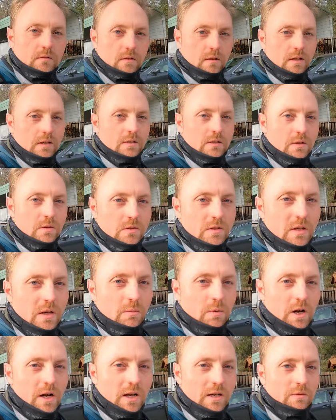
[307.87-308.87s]
Well, let's go
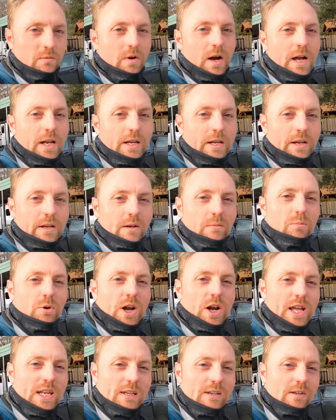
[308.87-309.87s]
see what kind of riding gear
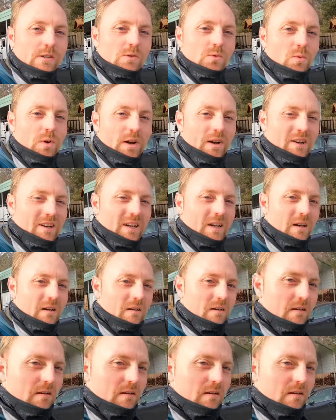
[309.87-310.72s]
Brandon is wearing.